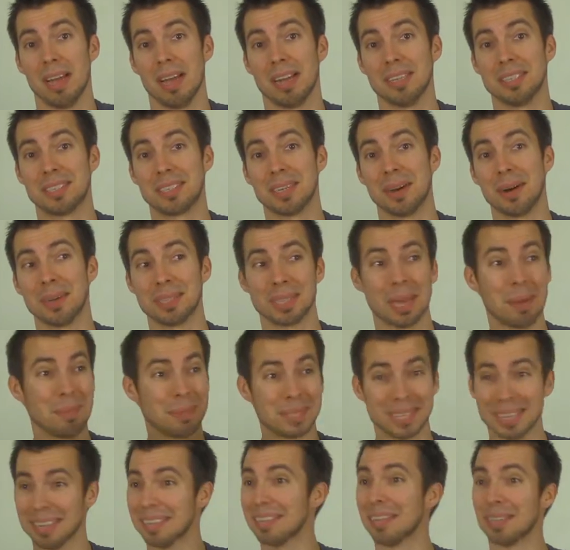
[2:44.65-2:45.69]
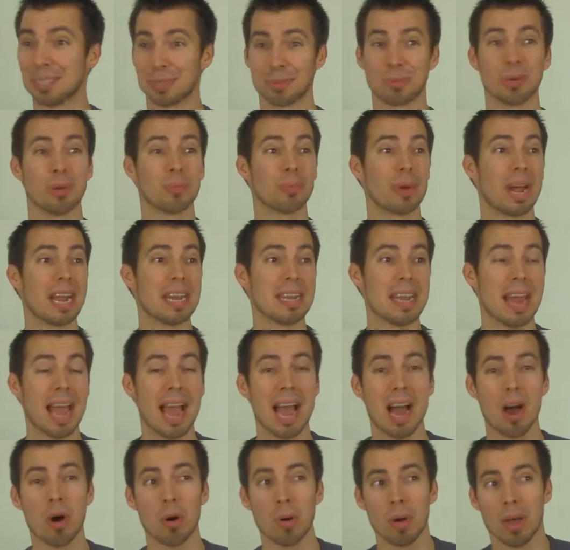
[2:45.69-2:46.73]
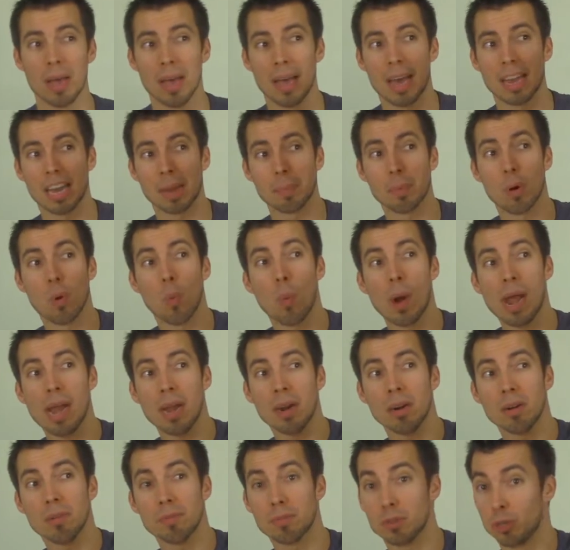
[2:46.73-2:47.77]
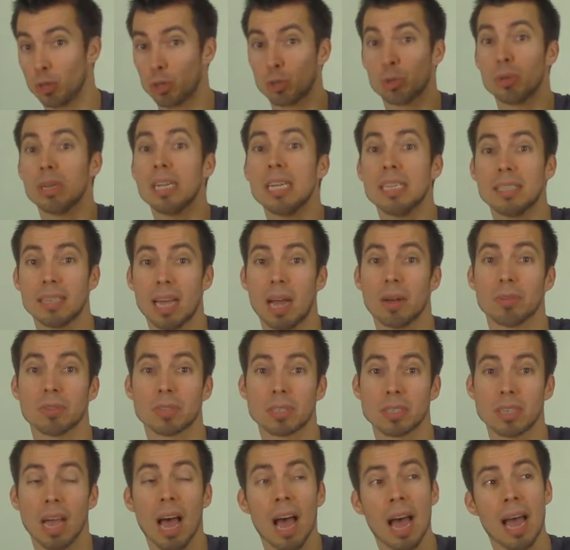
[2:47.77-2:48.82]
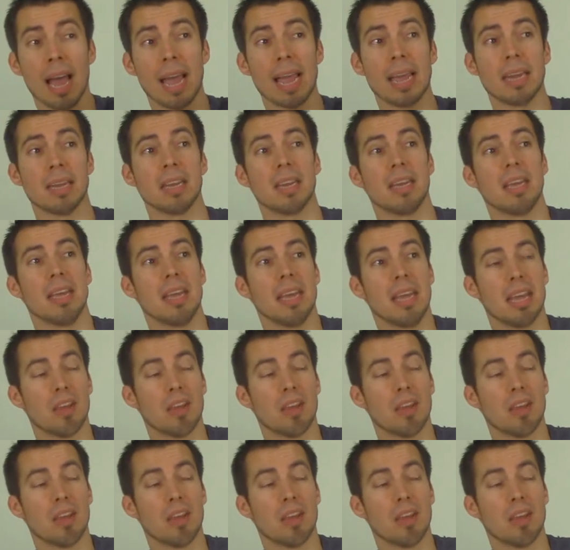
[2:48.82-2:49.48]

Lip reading: And so as I'm sitting in this room right now and I'm aware of the trees outside,